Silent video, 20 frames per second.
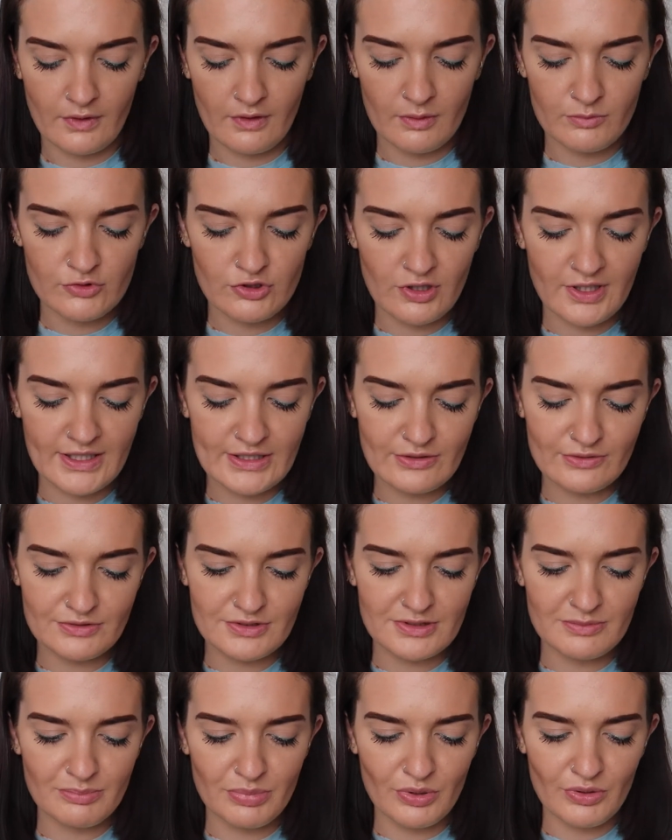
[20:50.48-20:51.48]
I'm trying
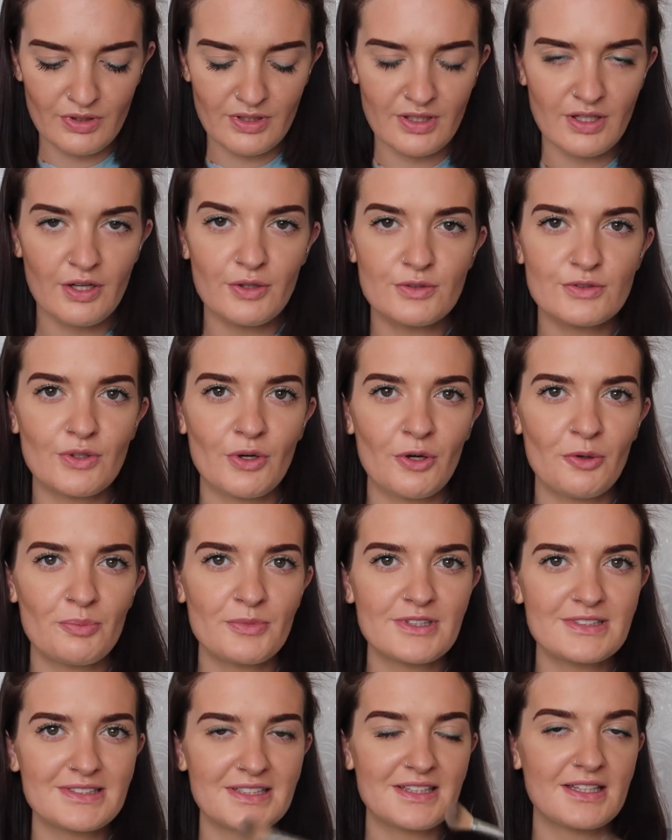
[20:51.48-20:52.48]
not to put loads on
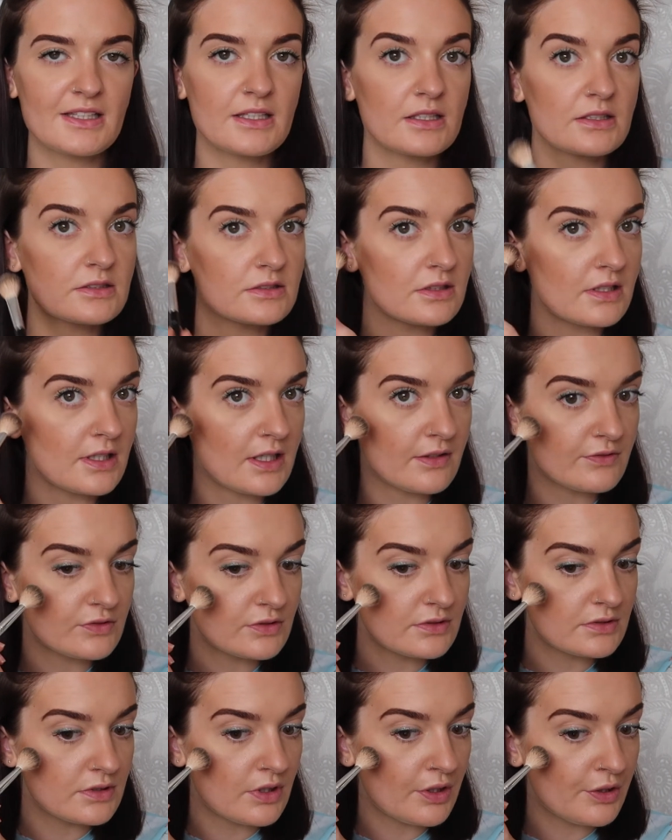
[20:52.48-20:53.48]
because I think it's going to have
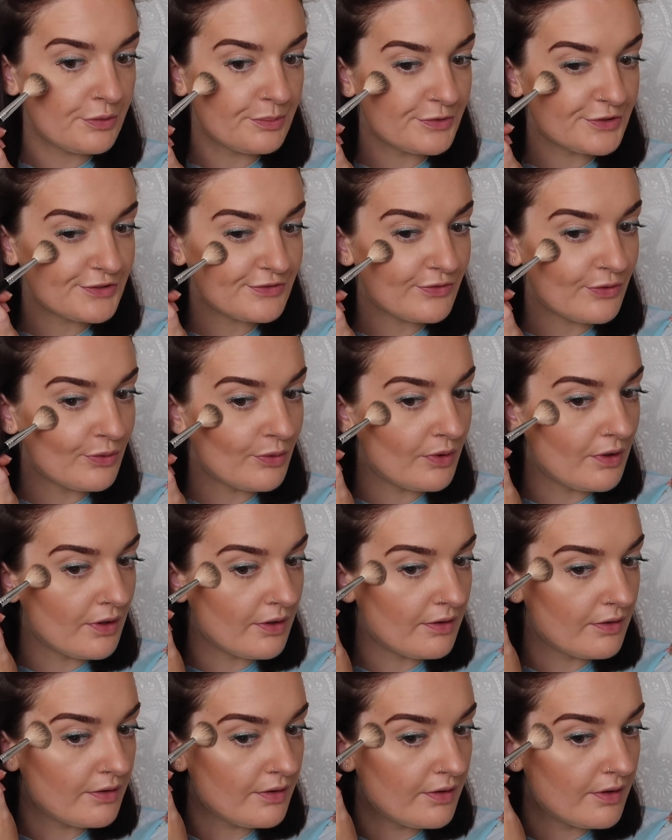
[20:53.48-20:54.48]
so much fall
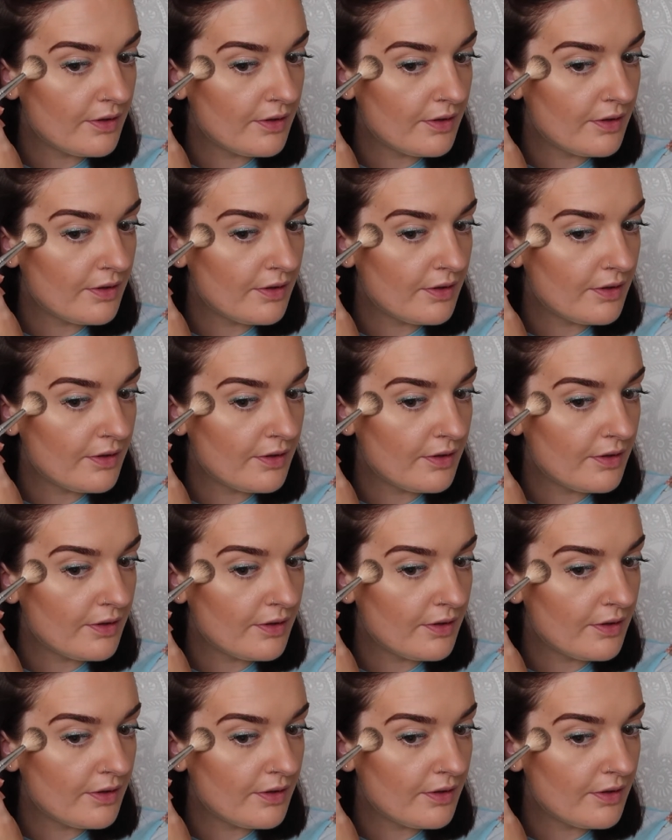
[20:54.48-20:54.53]
off.